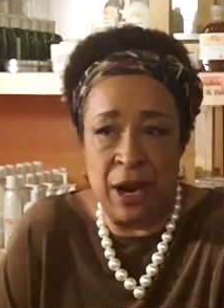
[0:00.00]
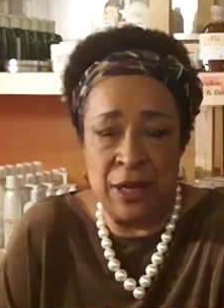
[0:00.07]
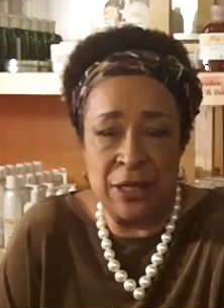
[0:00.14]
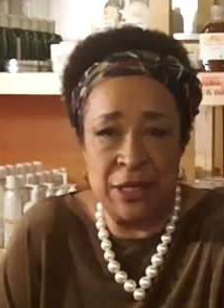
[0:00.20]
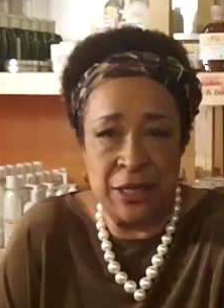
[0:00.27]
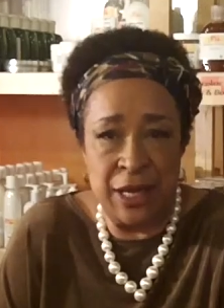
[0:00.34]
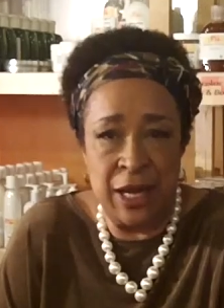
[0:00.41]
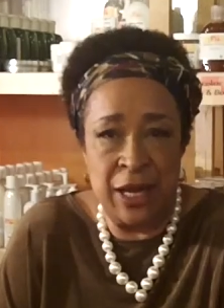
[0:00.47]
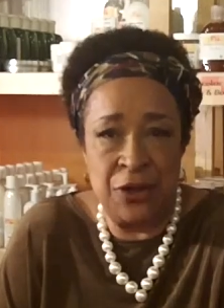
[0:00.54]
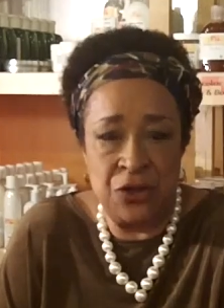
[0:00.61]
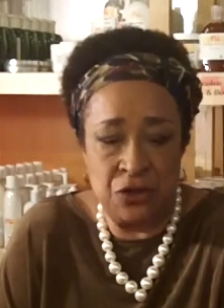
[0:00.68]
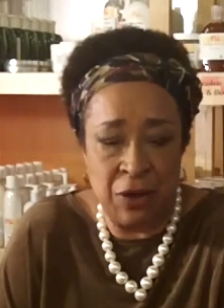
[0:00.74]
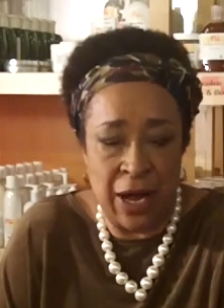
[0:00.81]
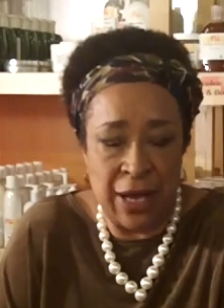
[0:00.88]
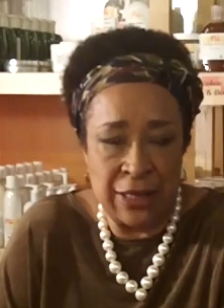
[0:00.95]
Our skin
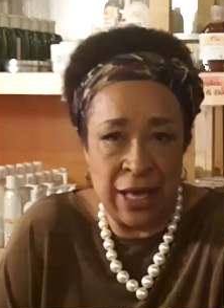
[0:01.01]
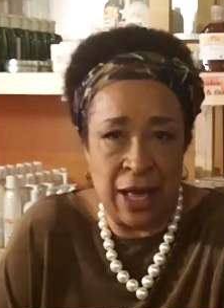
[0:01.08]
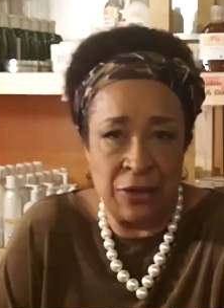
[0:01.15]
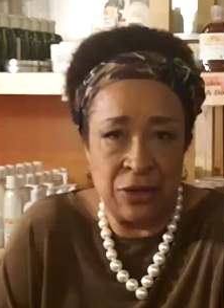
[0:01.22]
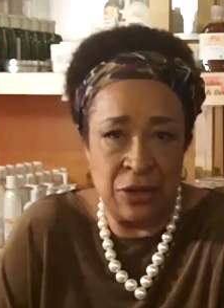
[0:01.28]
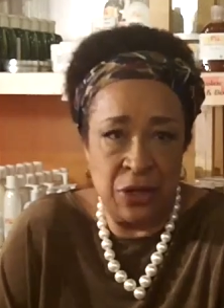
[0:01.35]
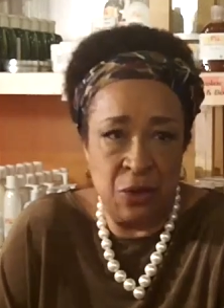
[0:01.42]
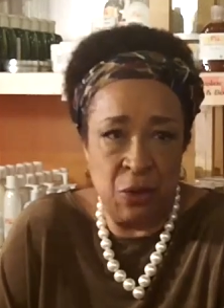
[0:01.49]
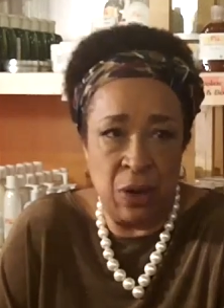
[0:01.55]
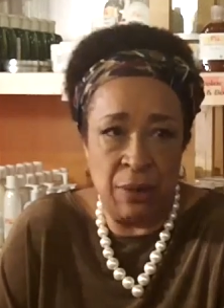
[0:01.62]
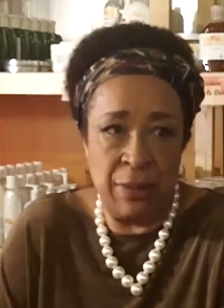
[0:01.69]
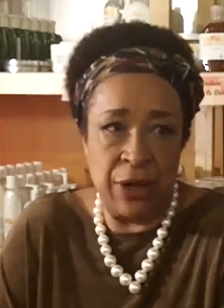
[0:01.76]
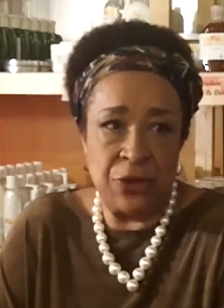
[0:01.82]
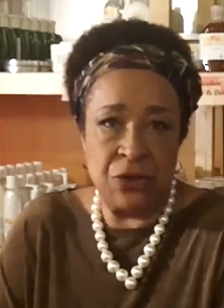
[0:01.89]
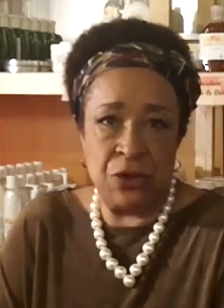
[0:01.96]
dries out. So you want
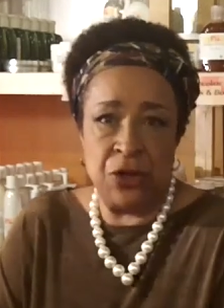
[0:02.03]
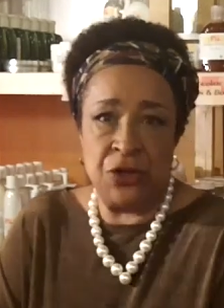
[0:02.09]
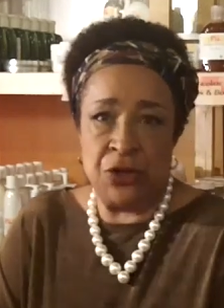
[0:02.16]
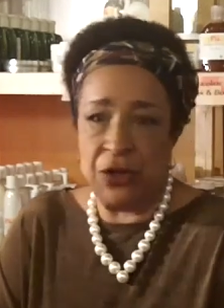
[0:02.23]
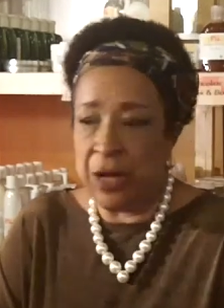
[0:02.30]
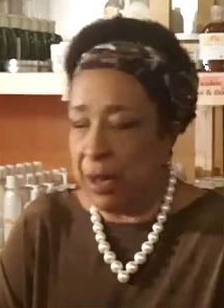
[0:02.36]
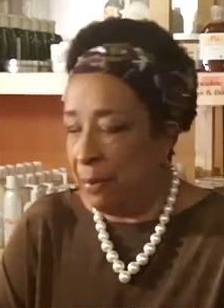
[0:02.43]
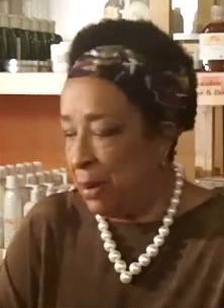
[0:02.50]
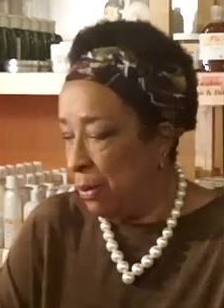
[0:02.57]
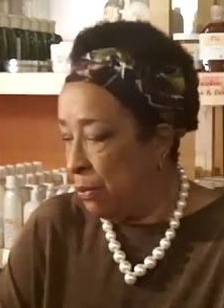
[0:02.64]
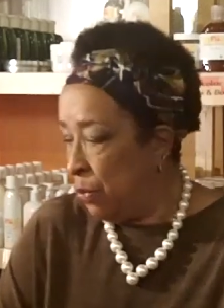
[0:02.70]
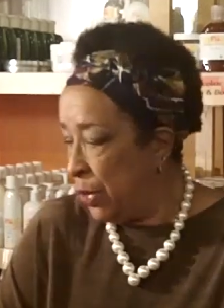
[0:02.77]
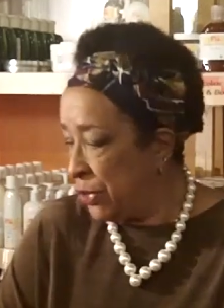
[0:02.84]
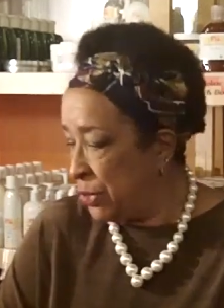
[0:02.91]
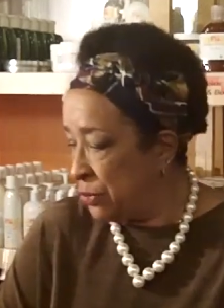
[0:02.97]
to make sure that you're keeping it
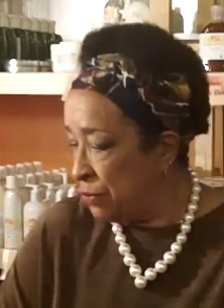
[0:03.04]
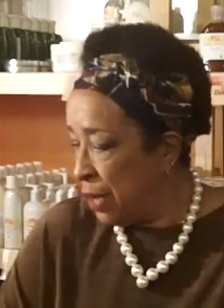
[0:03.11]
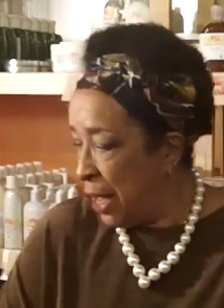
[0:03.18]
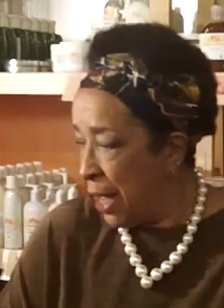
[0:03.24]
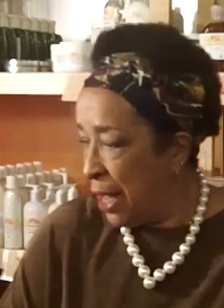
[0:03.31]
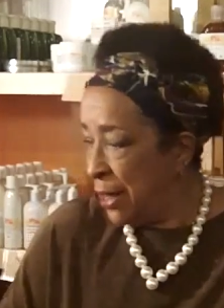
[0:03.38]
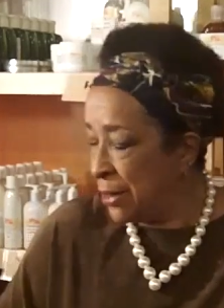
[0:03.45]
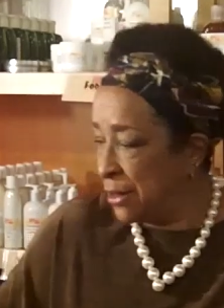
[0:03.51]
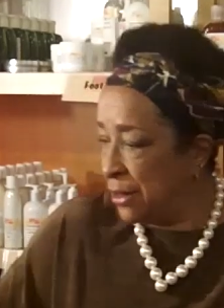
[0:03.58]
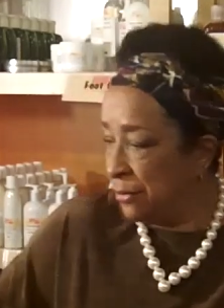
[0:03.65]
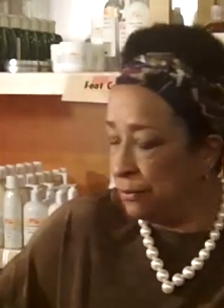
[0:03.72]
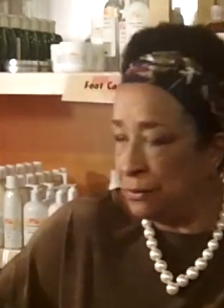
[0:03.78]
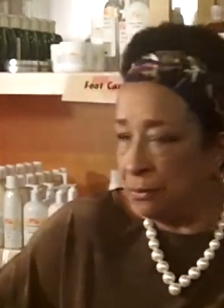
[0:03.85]
moisturized.